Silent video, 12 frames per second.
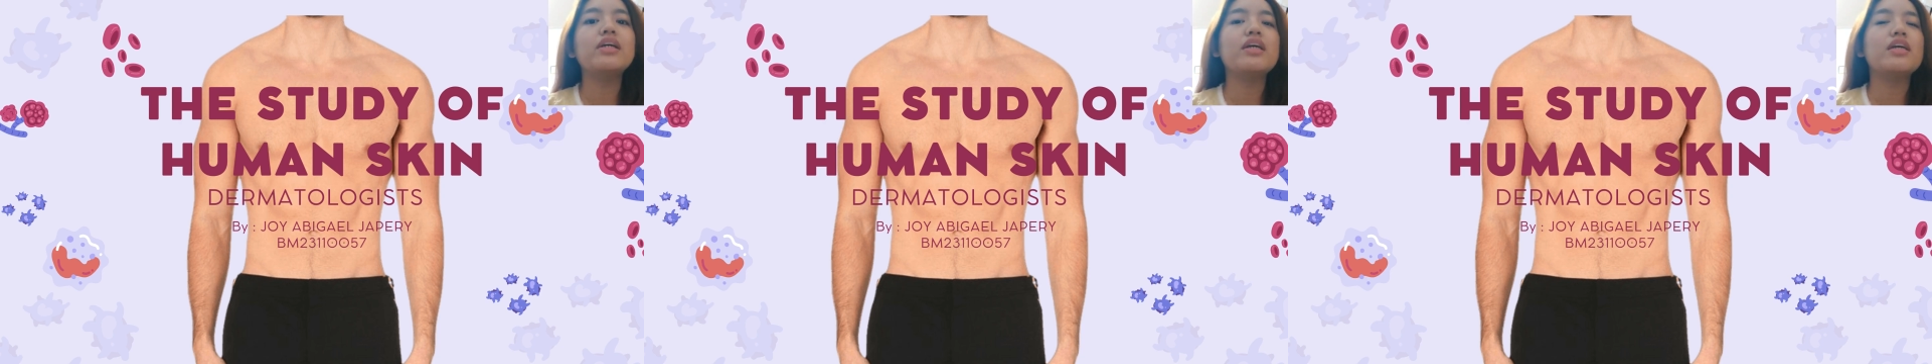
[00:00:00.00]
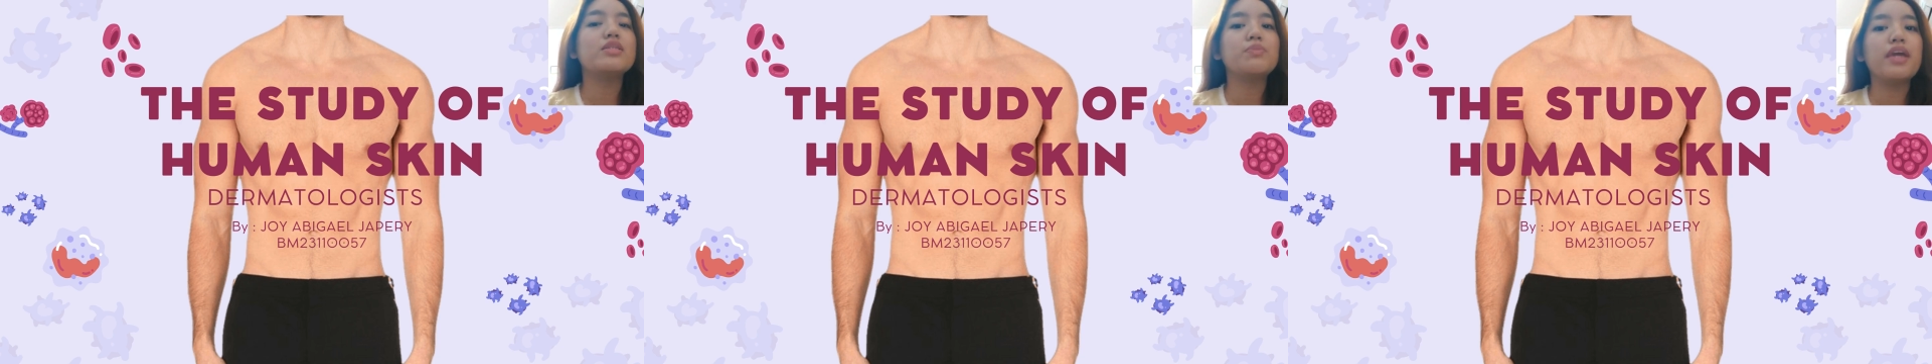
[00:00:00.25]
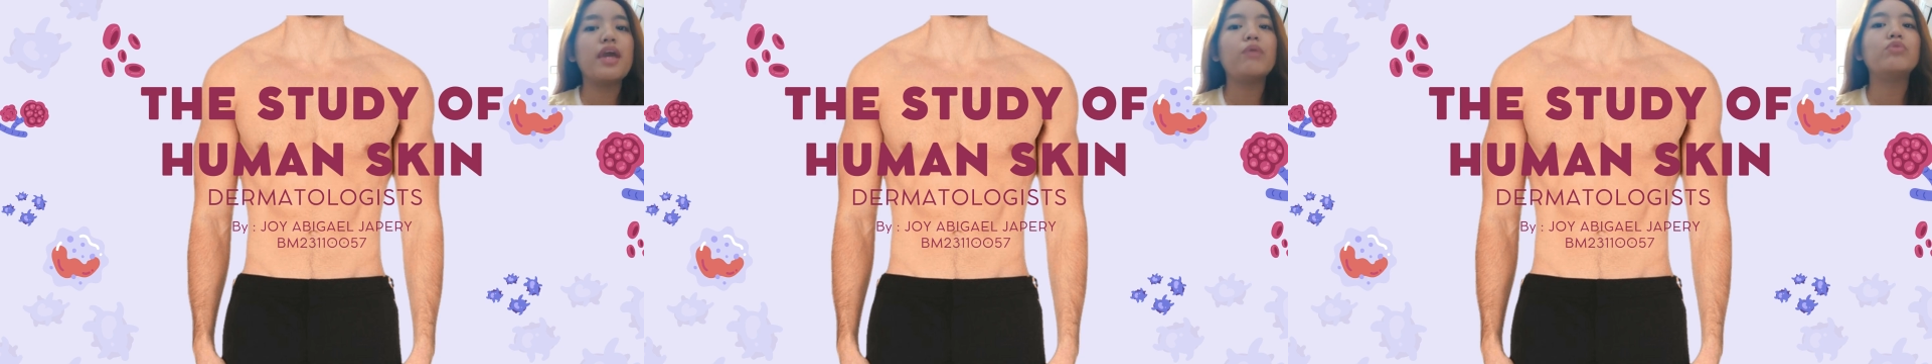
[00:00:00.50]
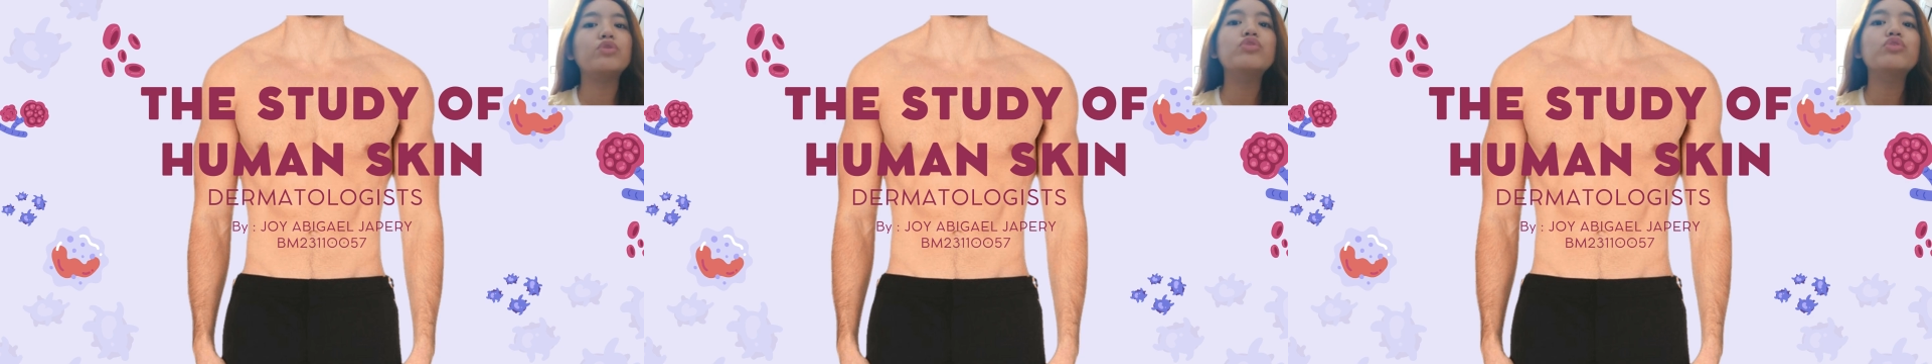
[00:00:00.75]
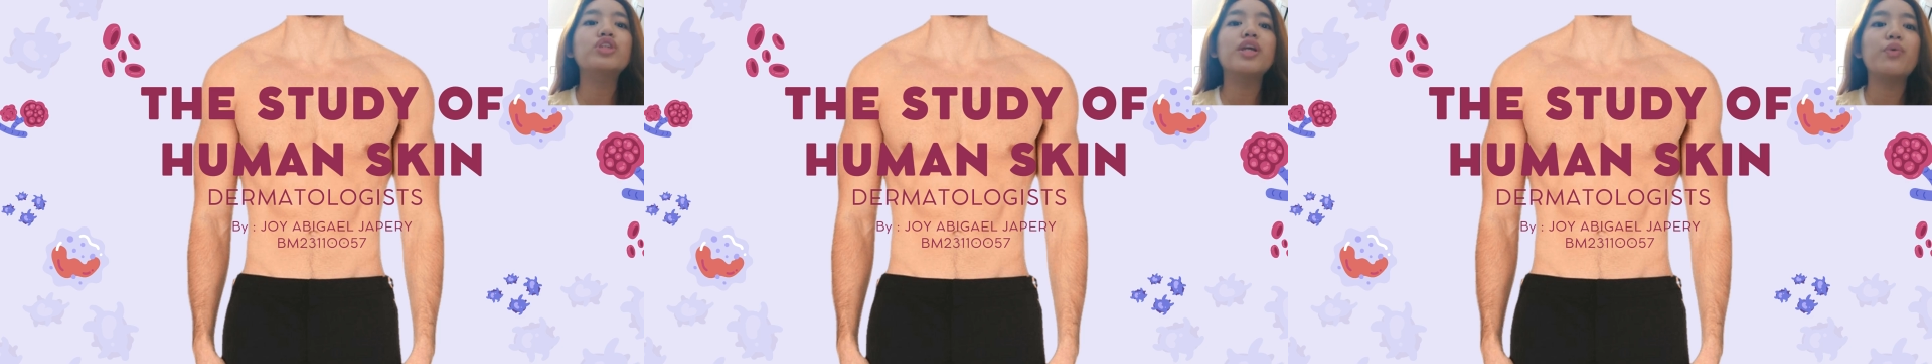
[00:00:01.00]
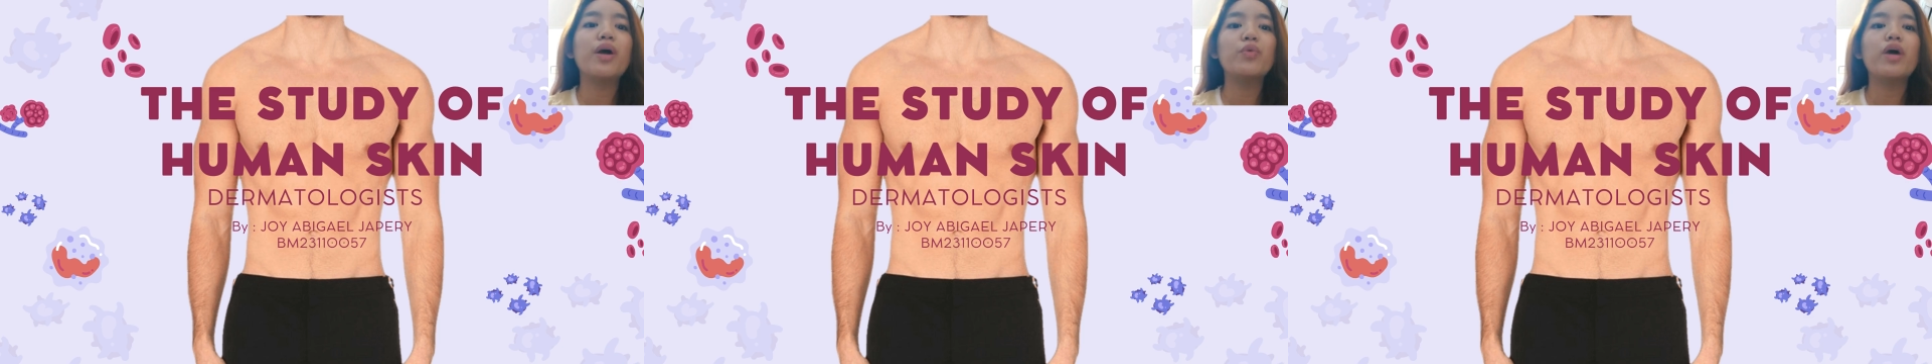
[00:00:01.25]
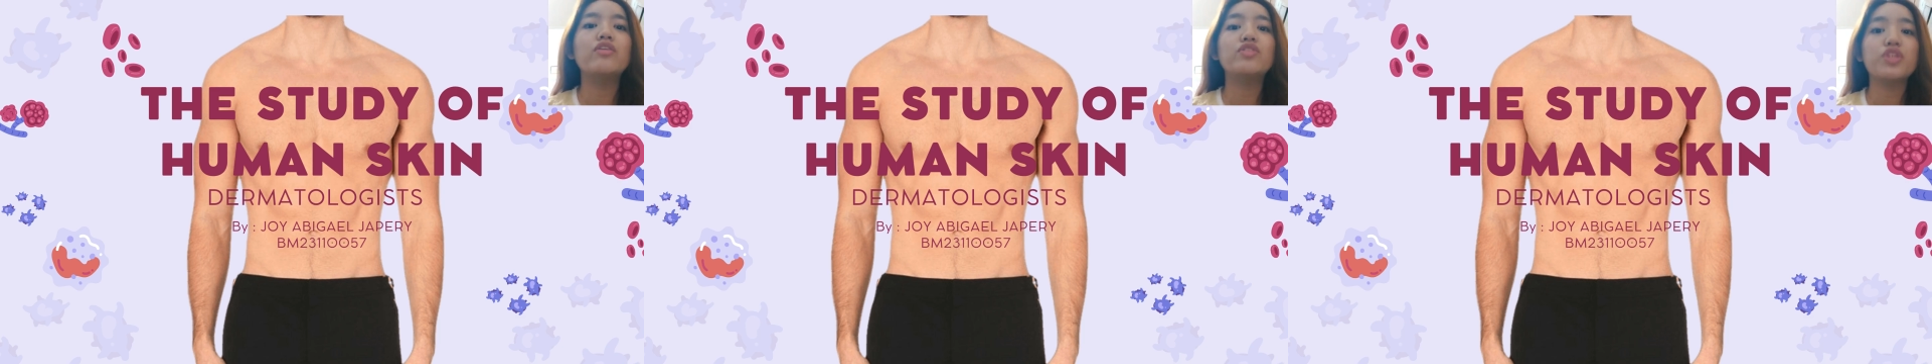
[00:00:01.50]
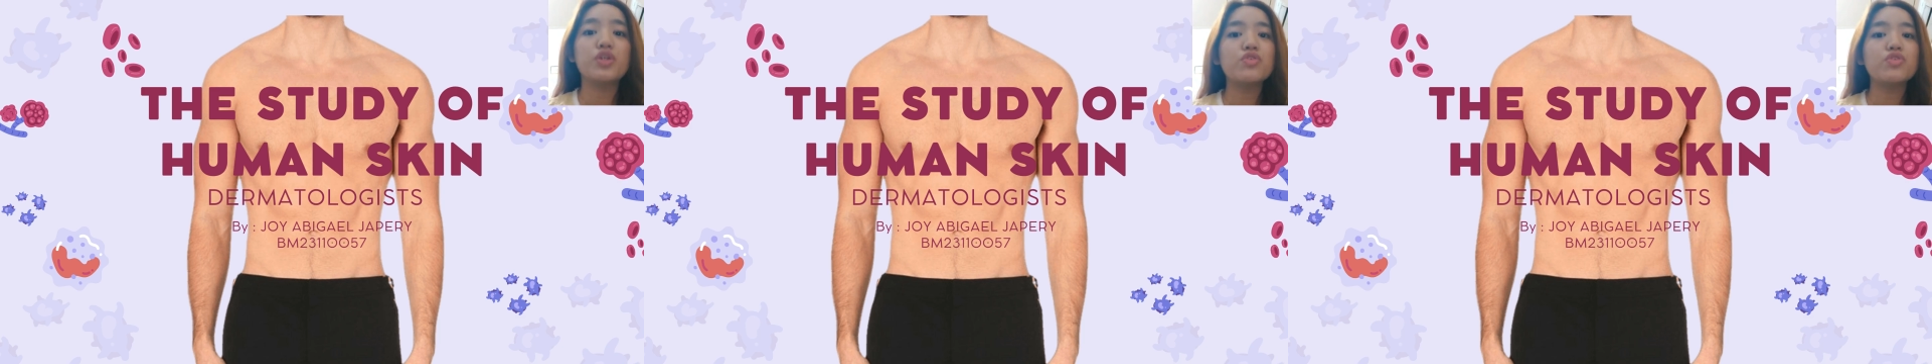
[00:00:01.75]
is
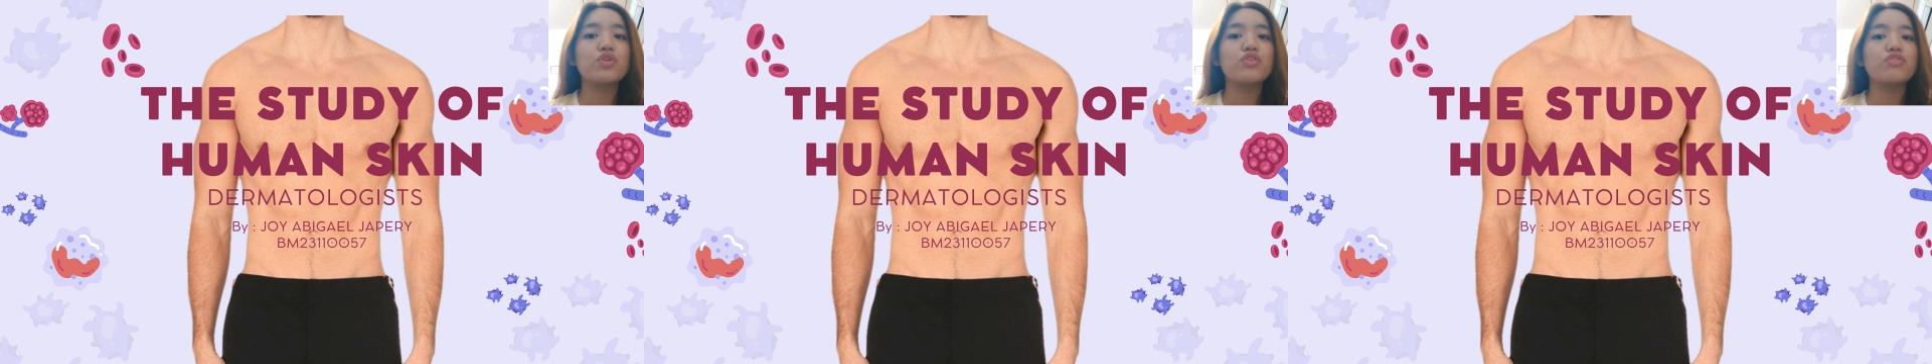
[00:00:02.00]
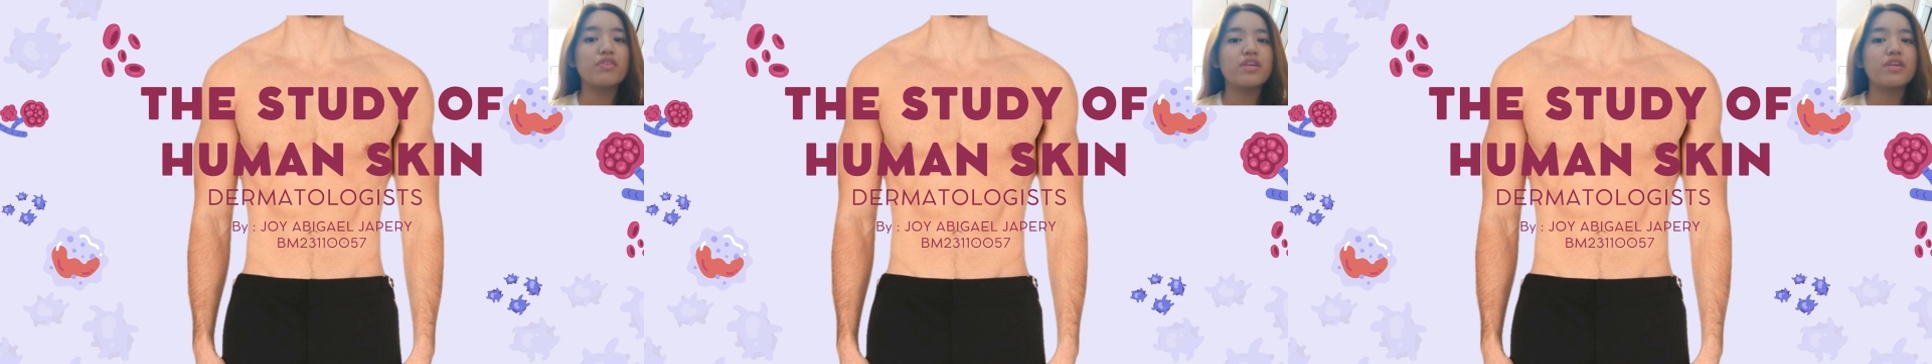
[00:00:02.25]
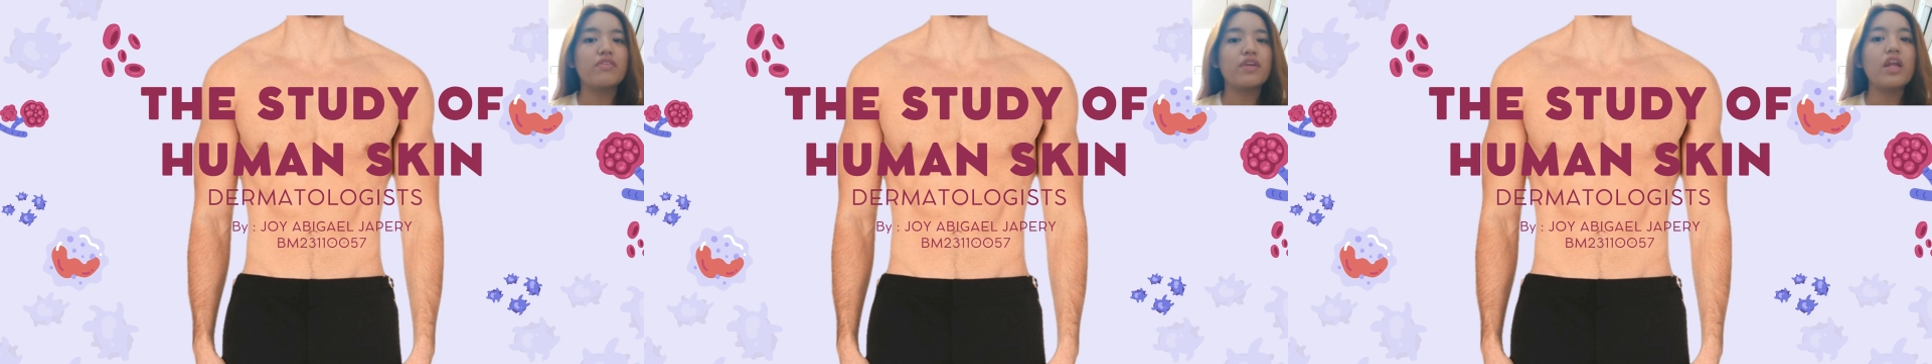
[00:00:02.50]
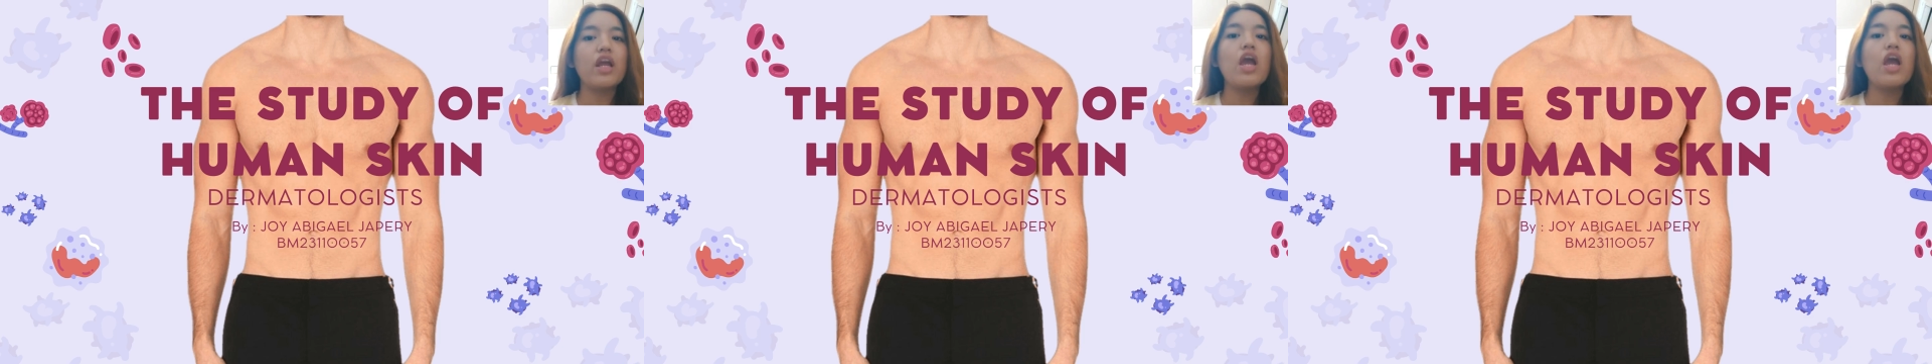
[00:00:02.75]
BM23110057.